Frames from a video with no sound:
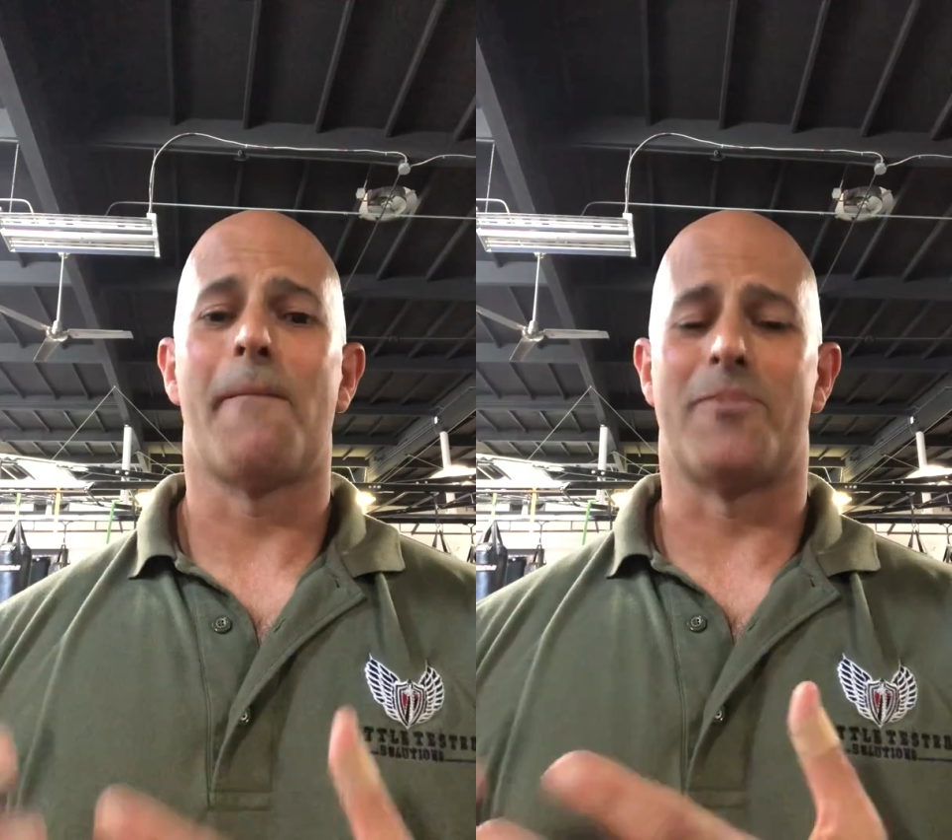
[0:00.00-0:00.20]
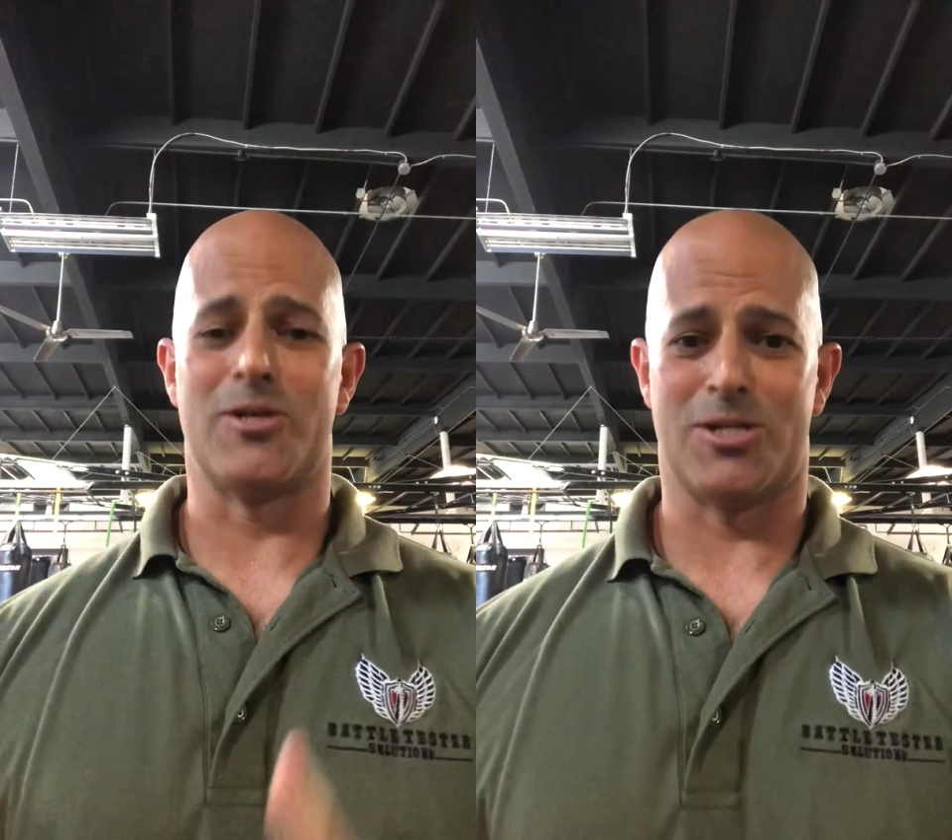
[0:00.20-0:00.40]

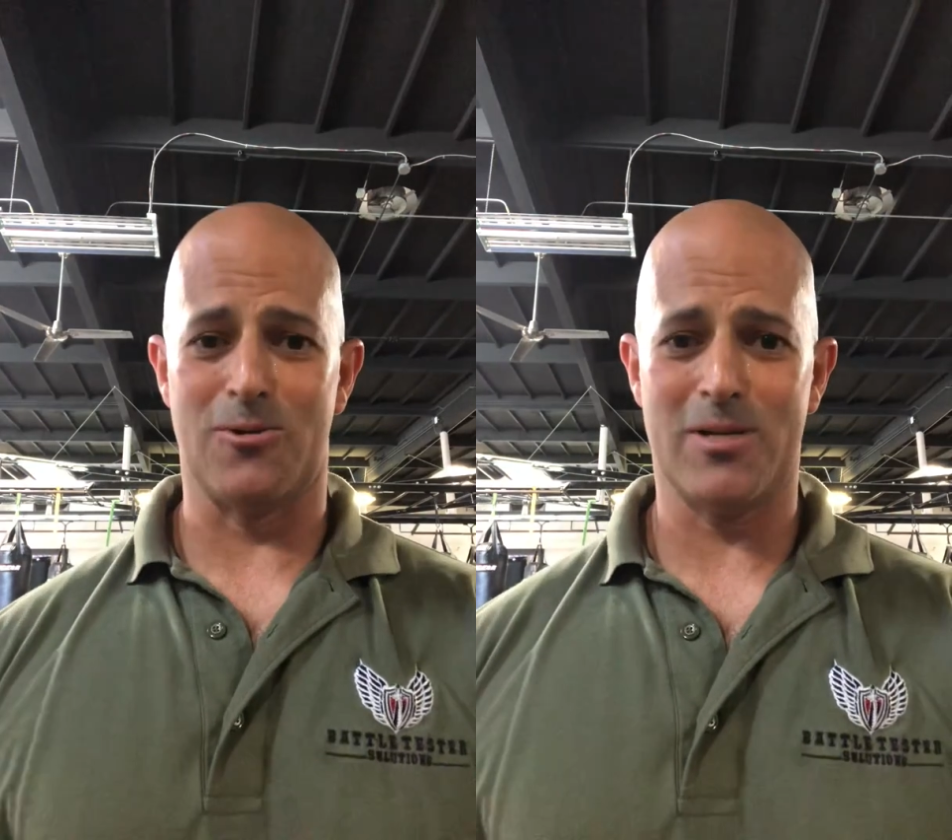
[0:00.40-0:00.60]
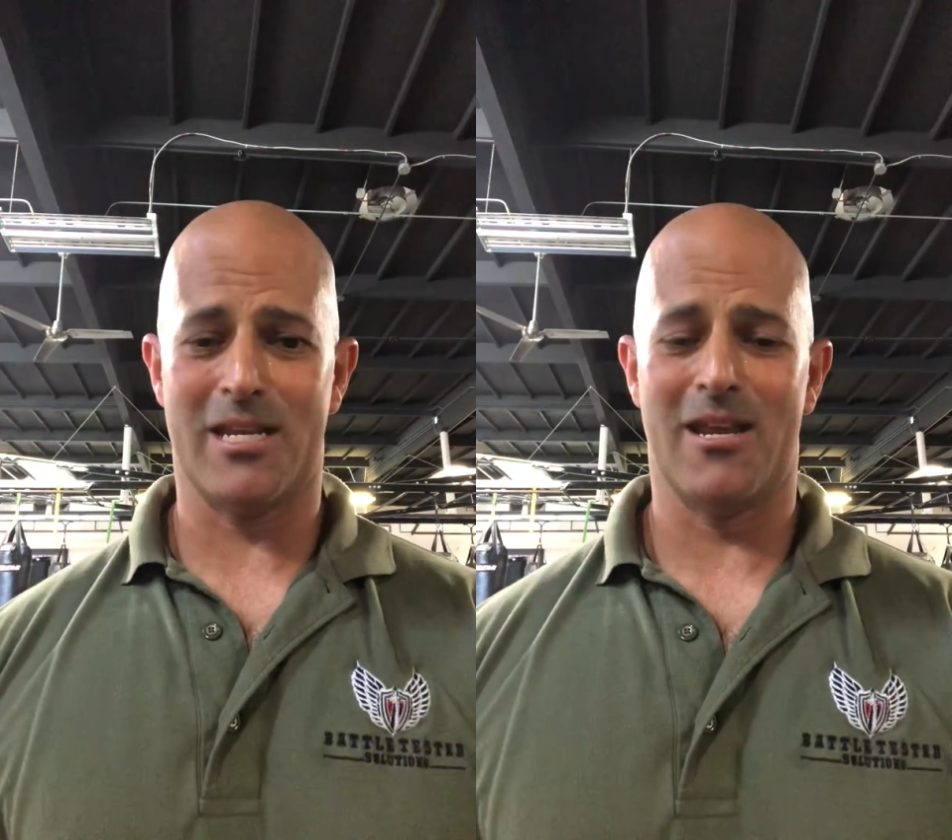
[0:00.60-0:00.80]

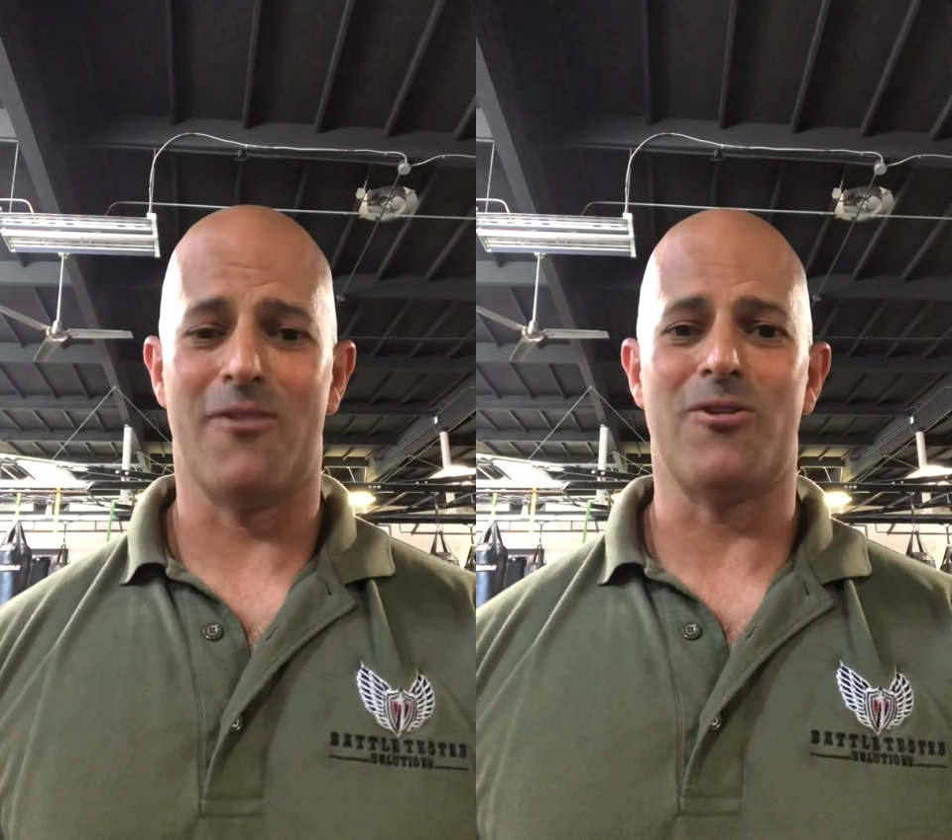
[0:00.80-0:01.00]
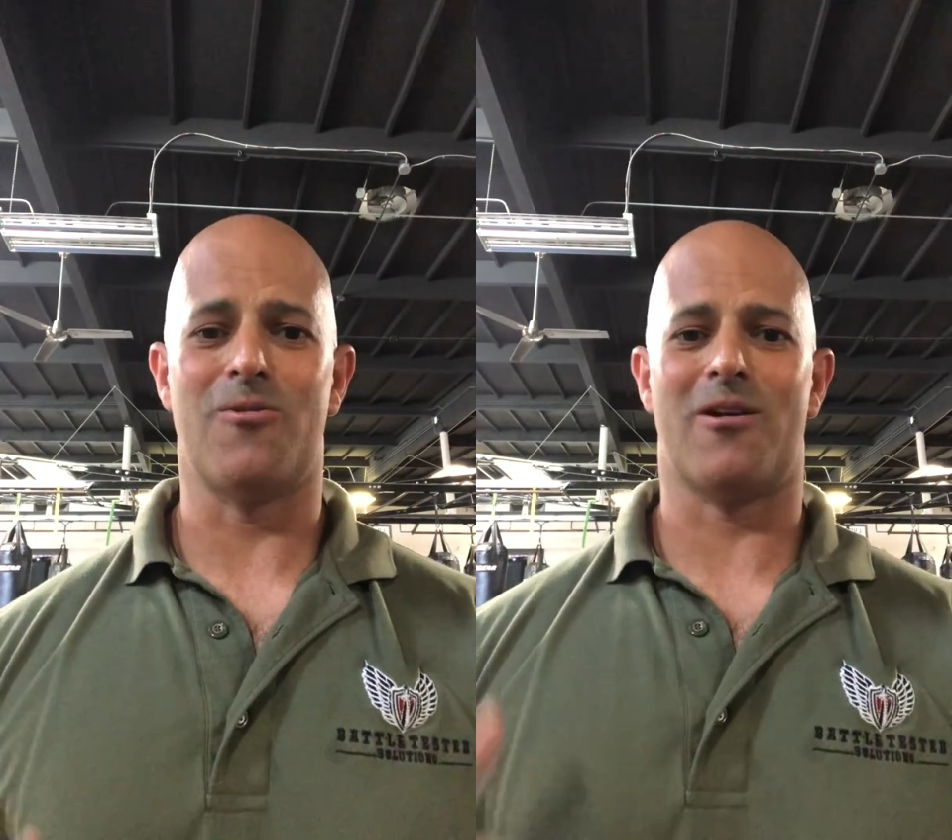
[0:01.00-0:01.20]
pursuit.
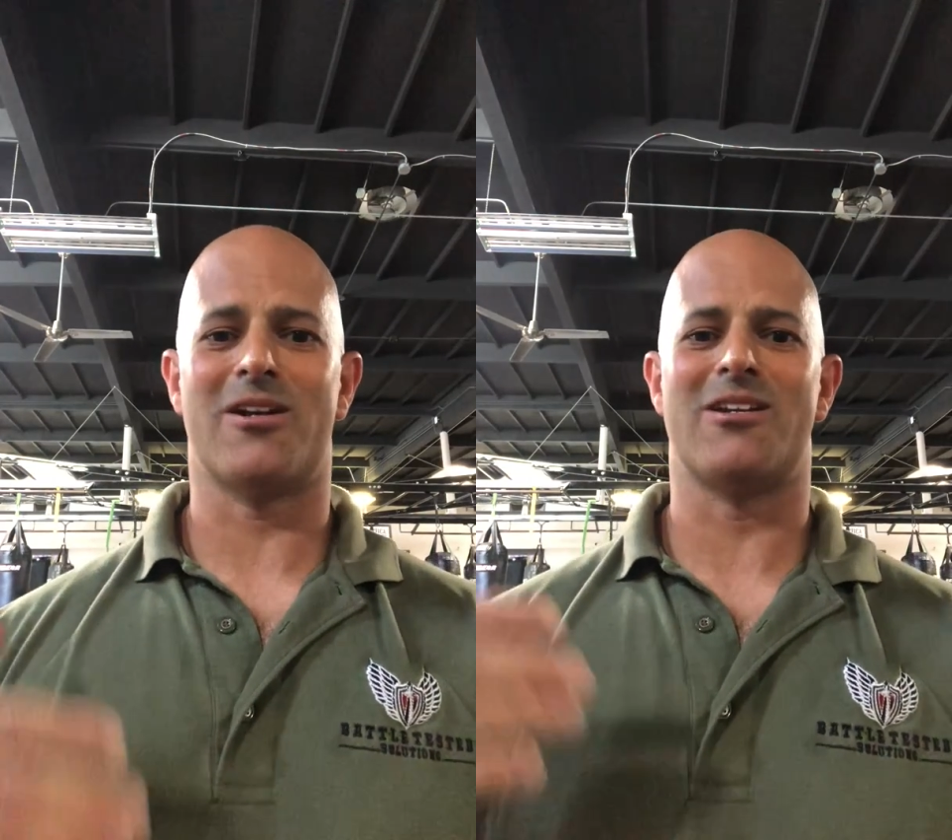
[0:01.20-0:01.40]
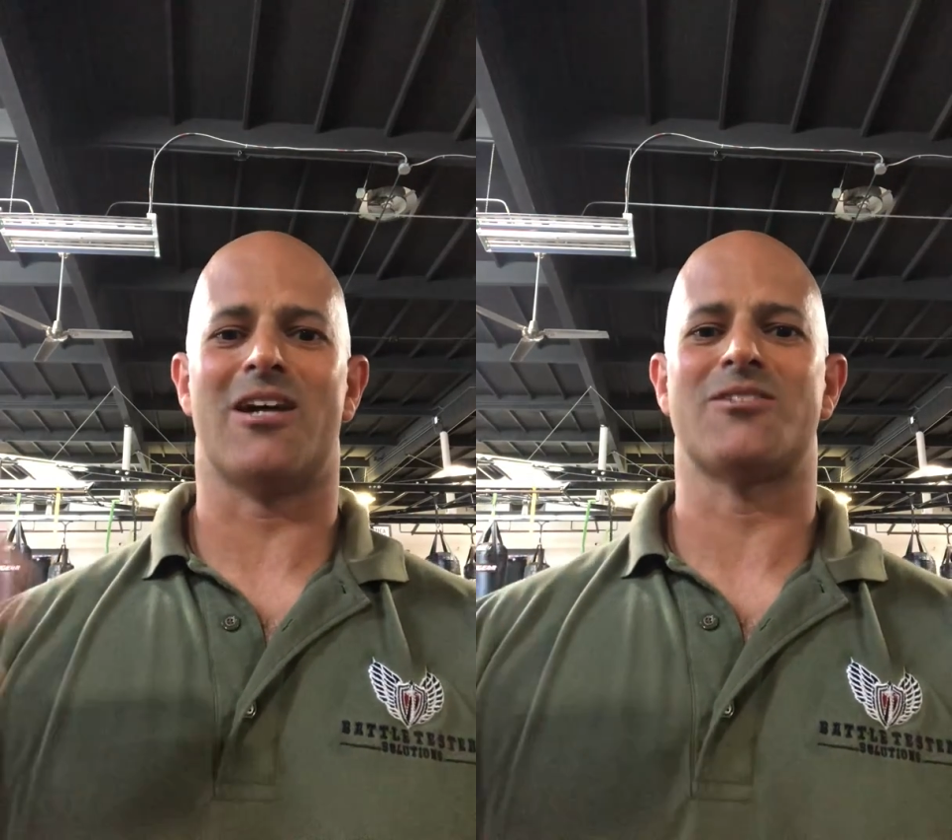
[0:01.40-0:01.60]
You are
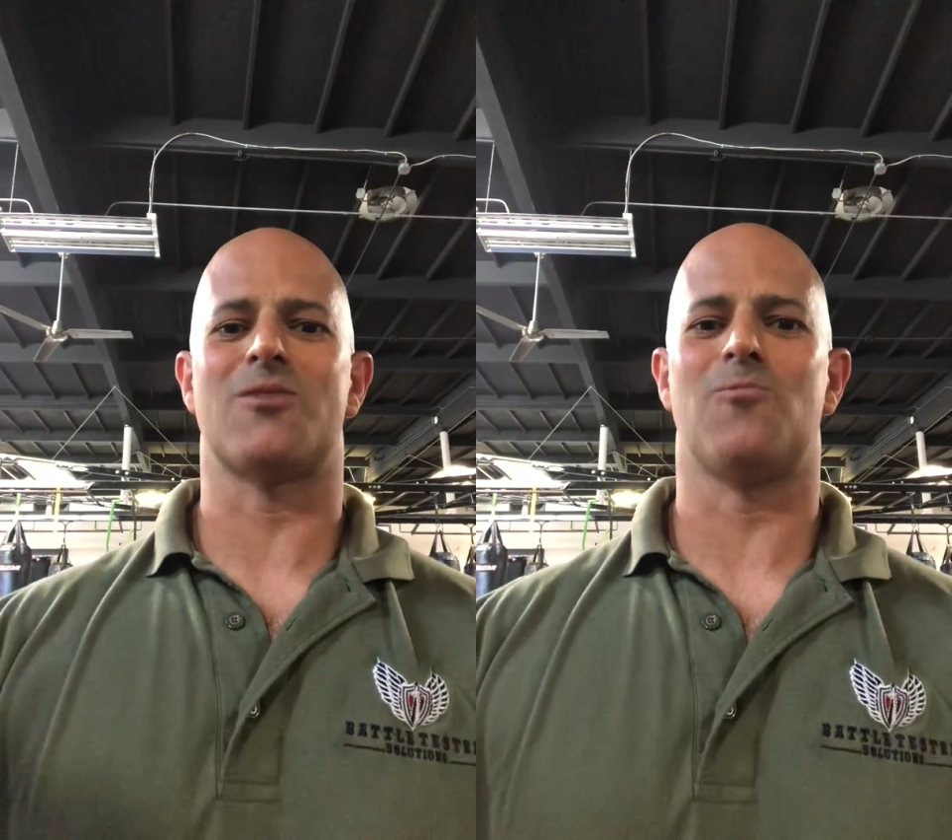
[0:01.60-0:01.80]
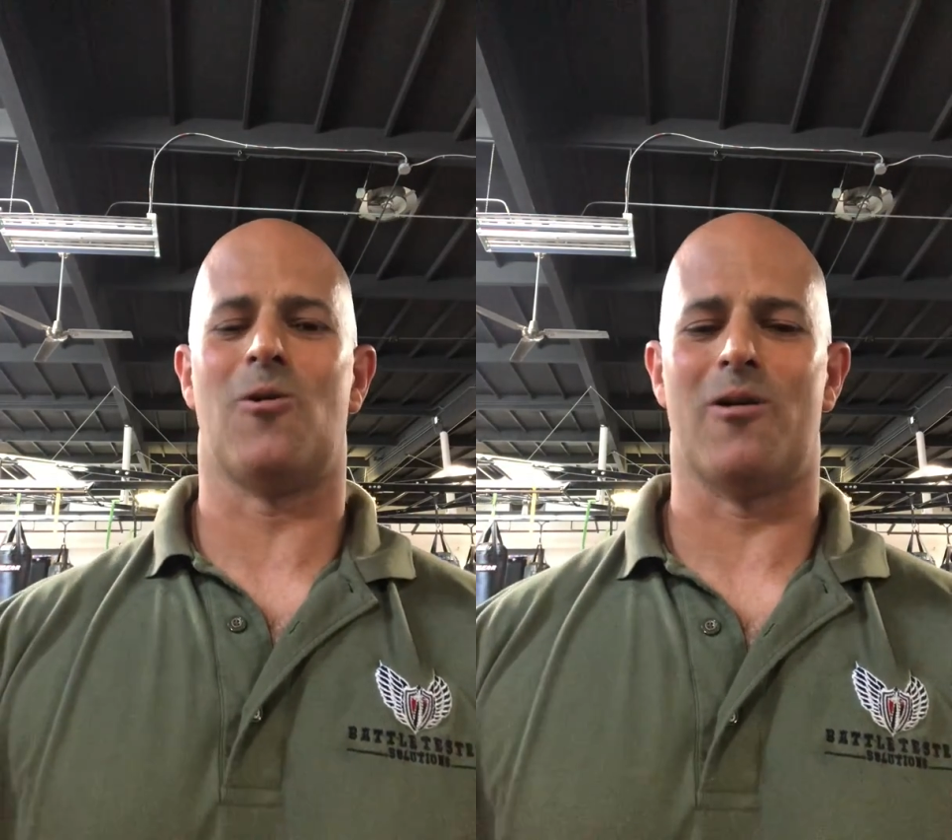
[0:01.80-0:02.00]

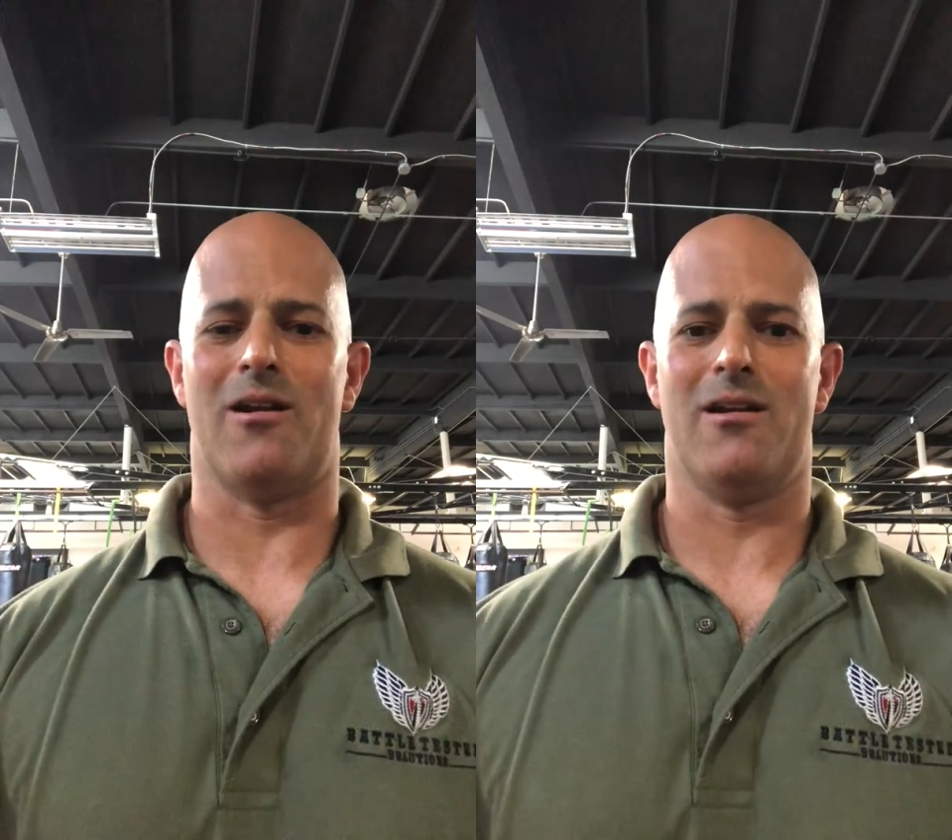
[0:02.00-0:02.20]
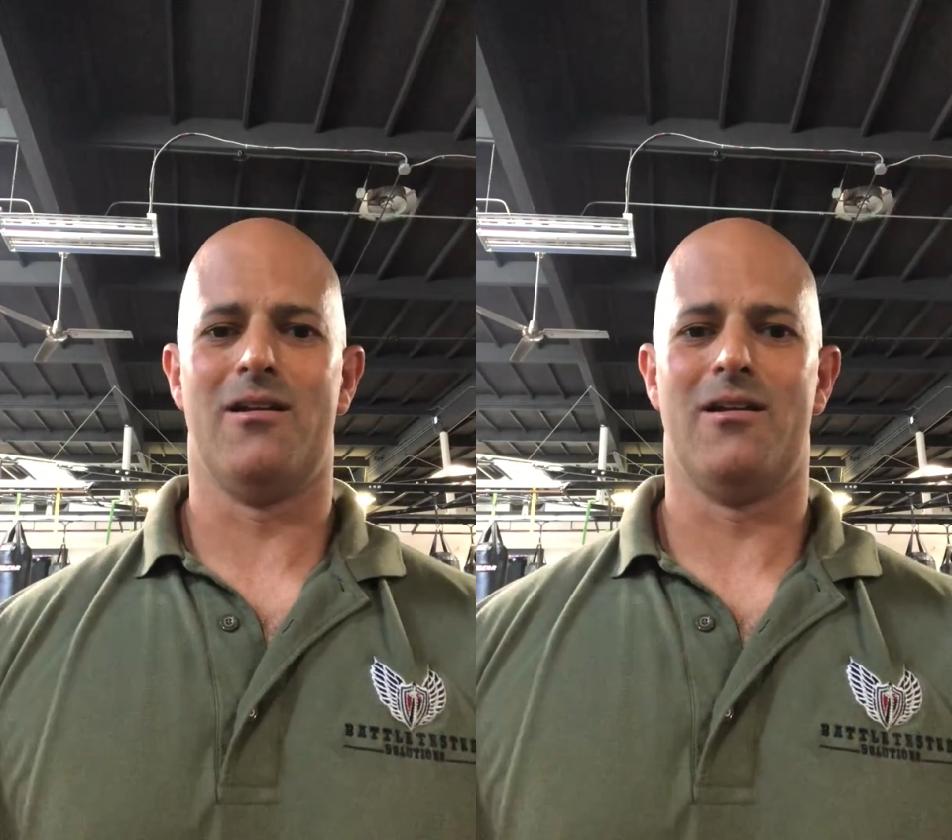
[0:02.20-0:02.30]
conducting war.